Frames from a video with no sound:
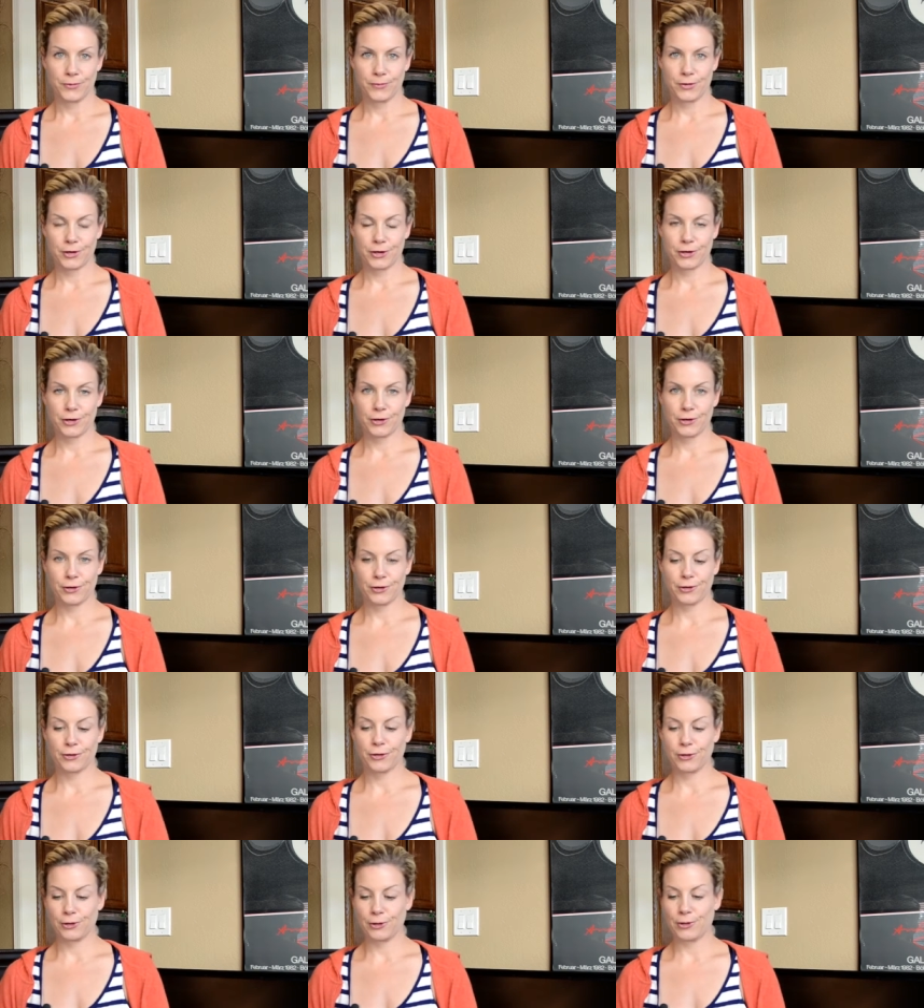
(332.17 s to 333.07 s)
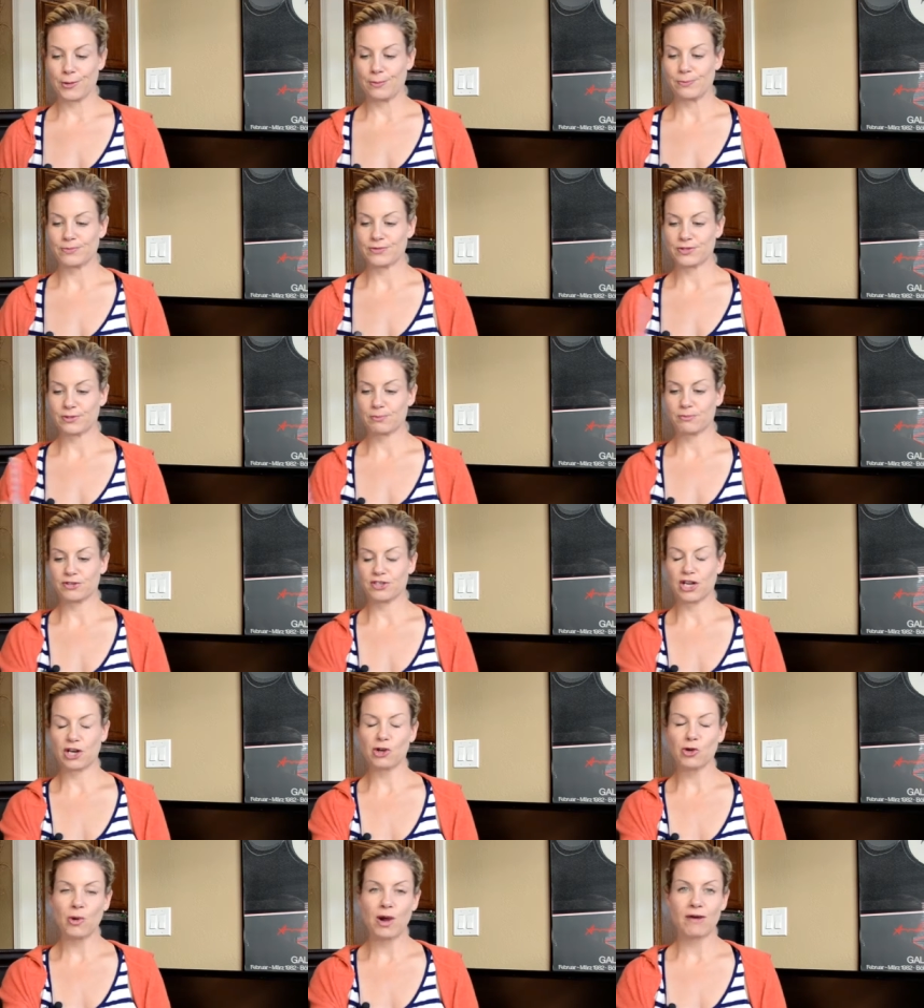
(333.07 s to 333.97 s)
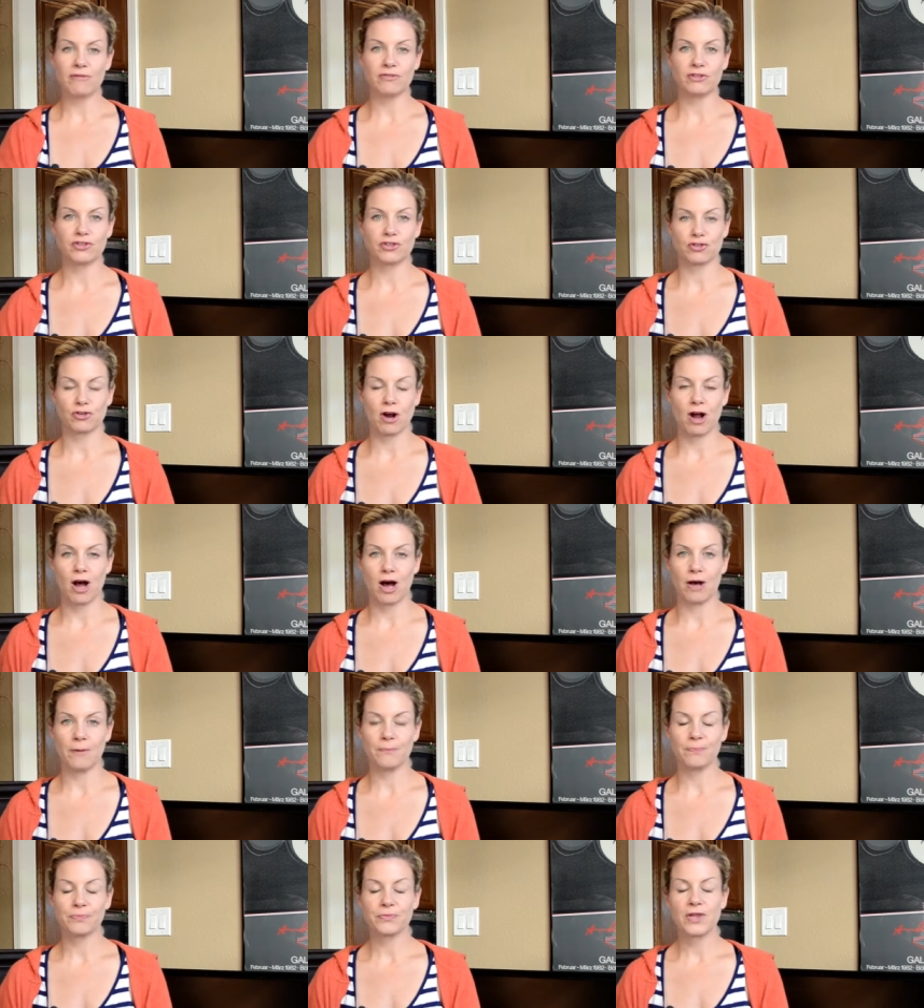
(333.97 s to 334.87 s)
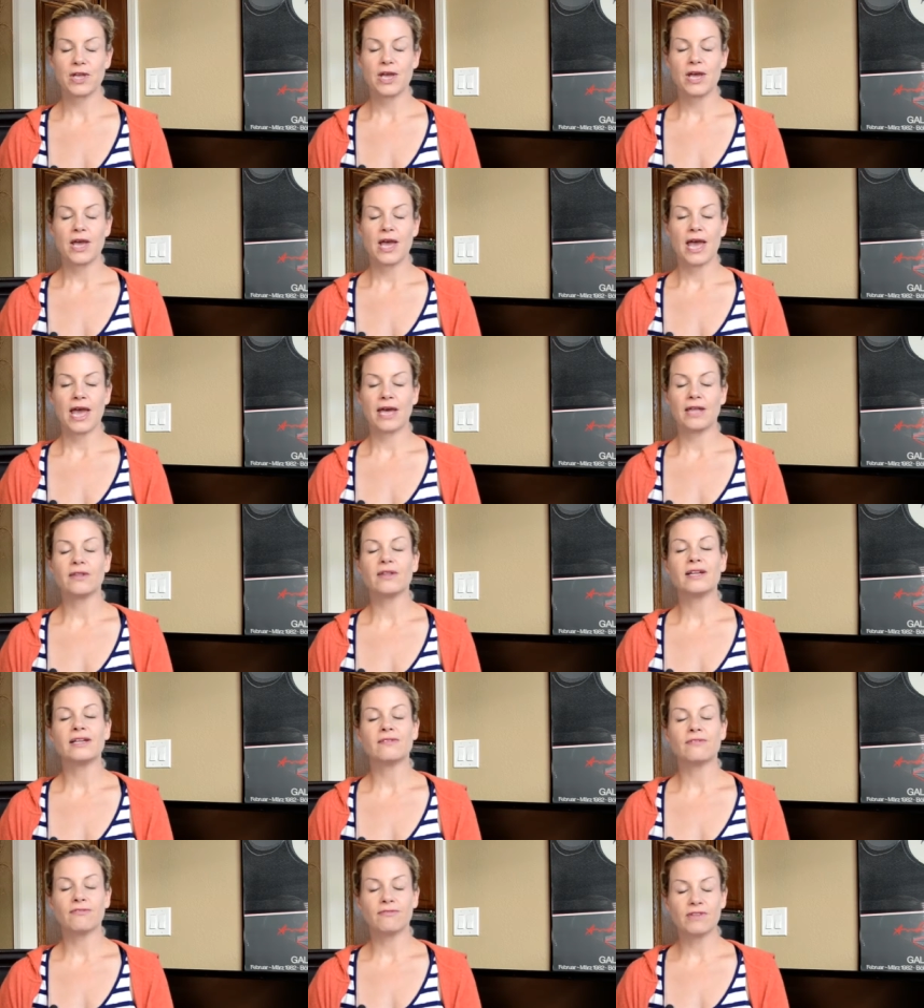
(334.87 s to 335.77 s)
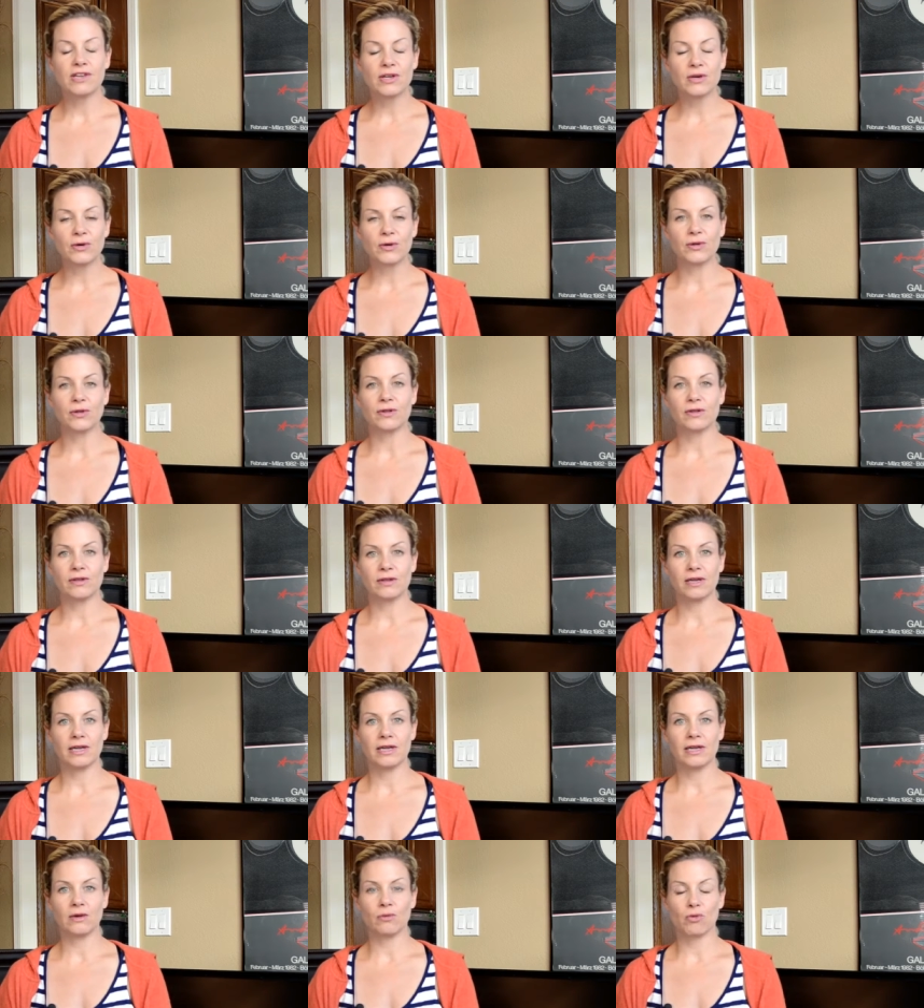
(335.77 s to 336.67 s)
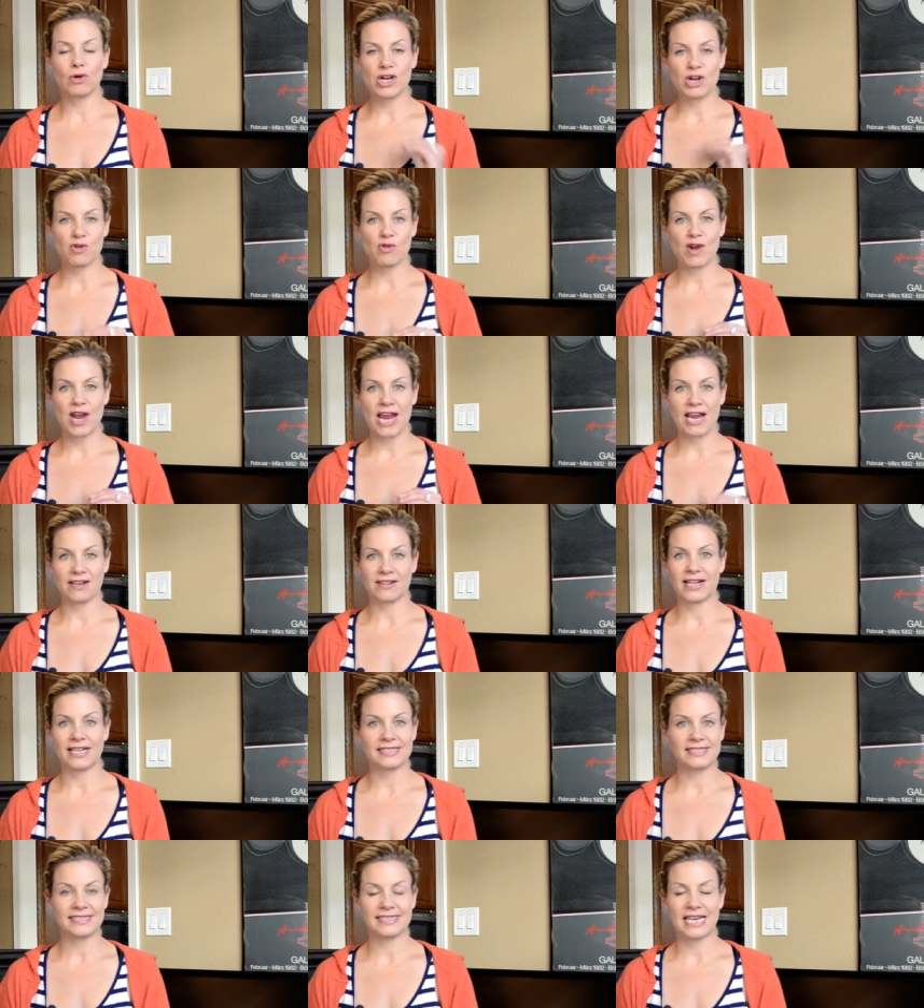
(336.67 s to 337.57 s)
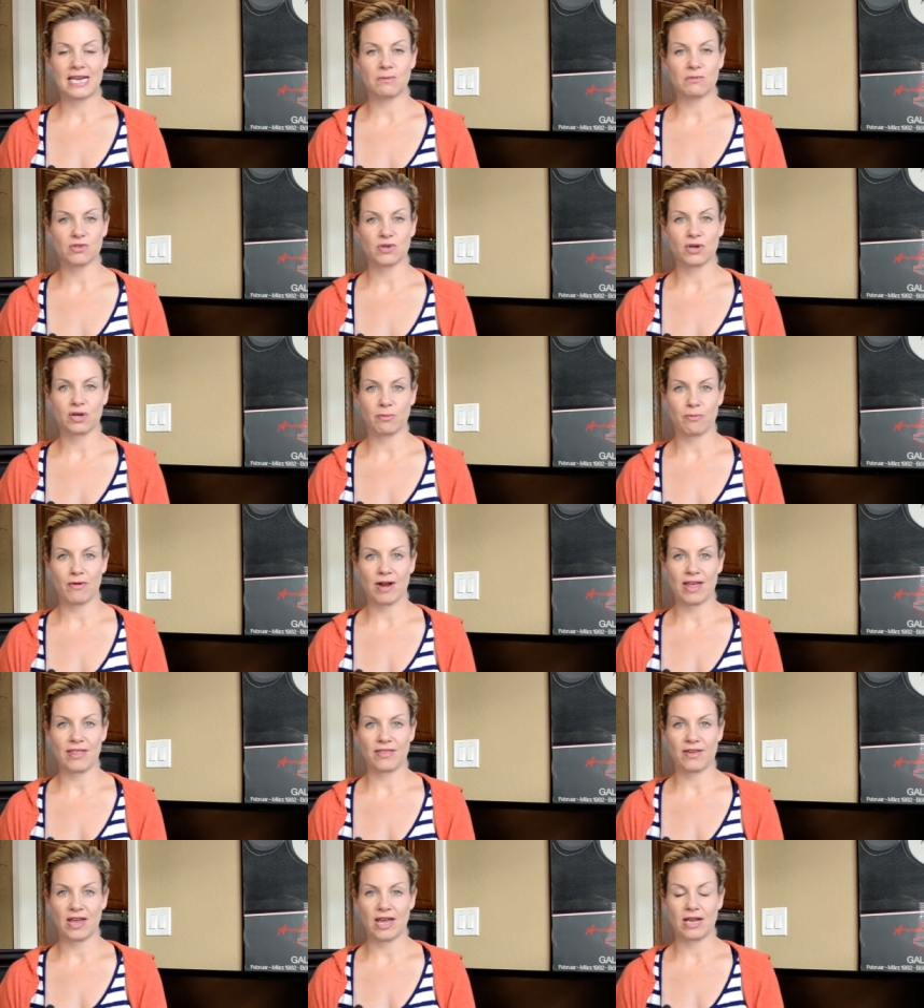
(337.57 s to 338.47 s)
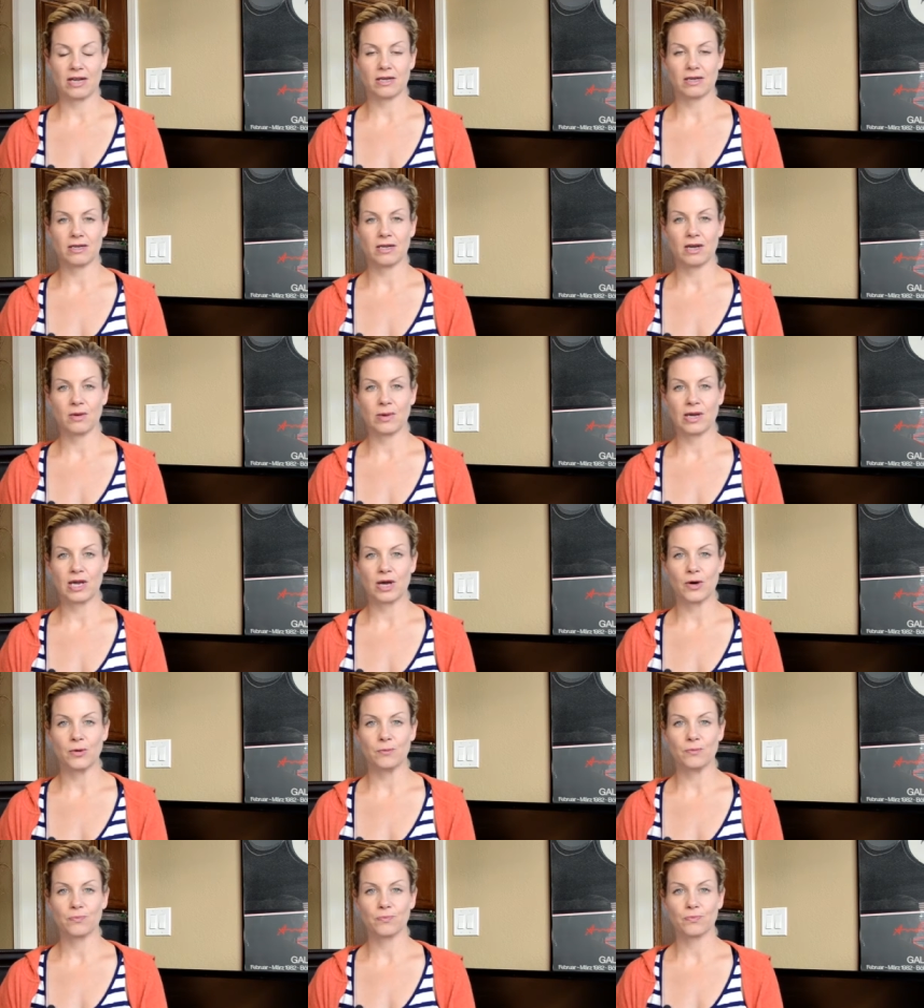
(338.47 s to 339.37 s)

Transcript: Pucker your lips, pretend you have the straw, and then feel, recreate that same sort of breath in. Here we go.